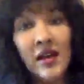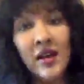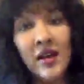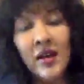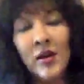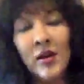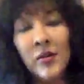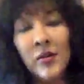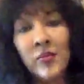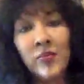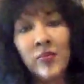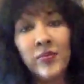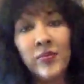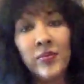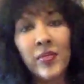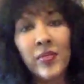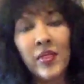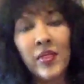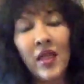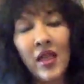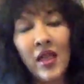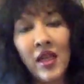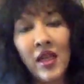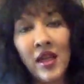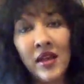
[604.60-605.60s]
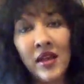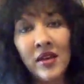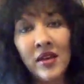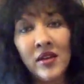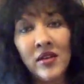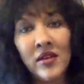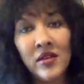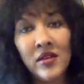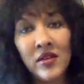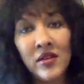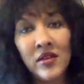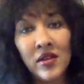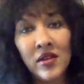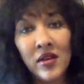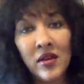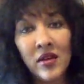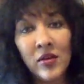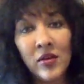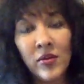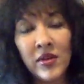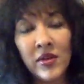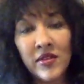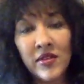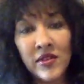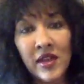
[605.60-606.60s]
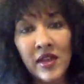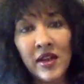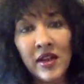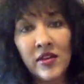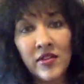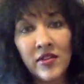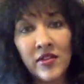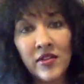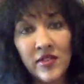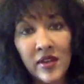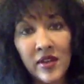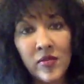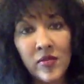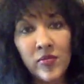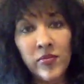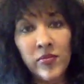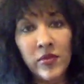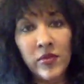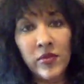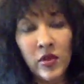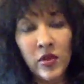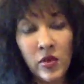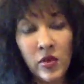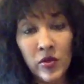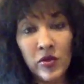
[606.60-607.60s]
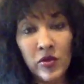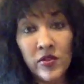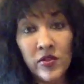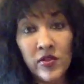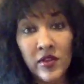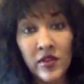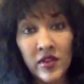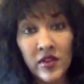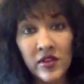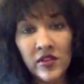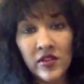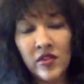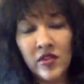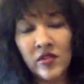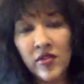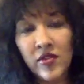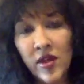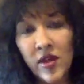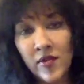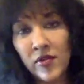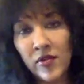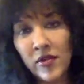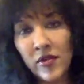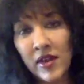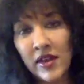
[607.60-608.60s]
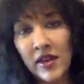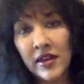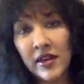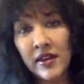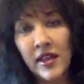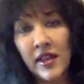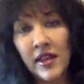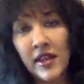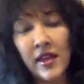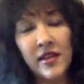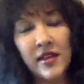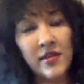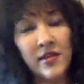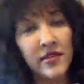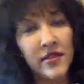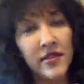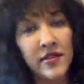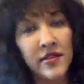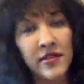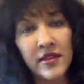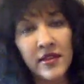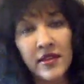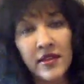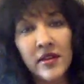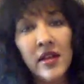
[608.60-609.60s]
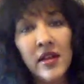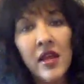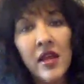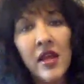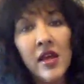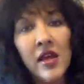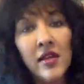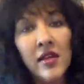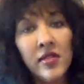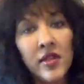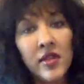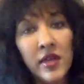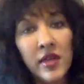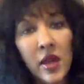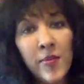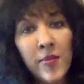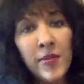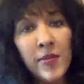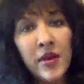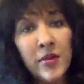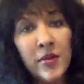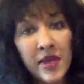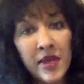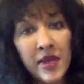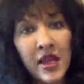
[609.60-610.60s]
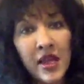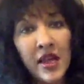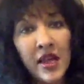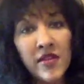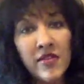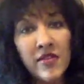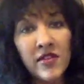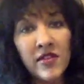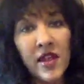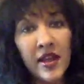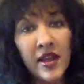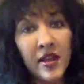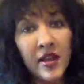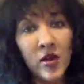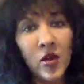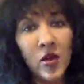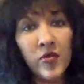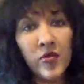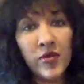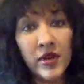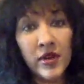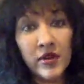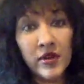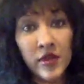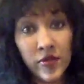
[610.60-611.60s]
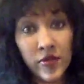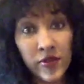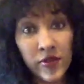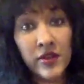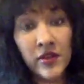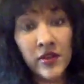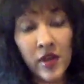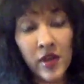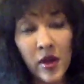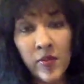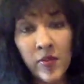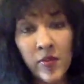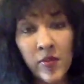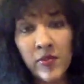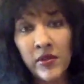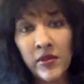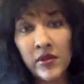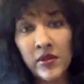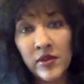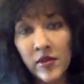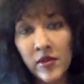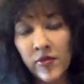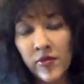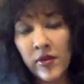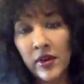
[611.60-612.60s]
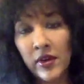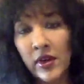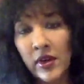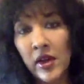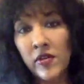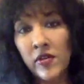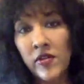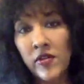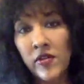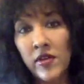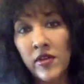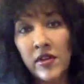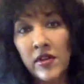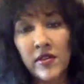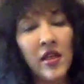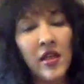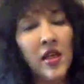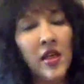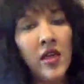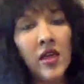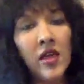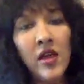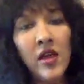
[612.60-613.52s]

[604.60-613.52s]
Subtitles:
We started to see a huge surge in travel-related cases. And the epidemic has taken off at different times in different countries.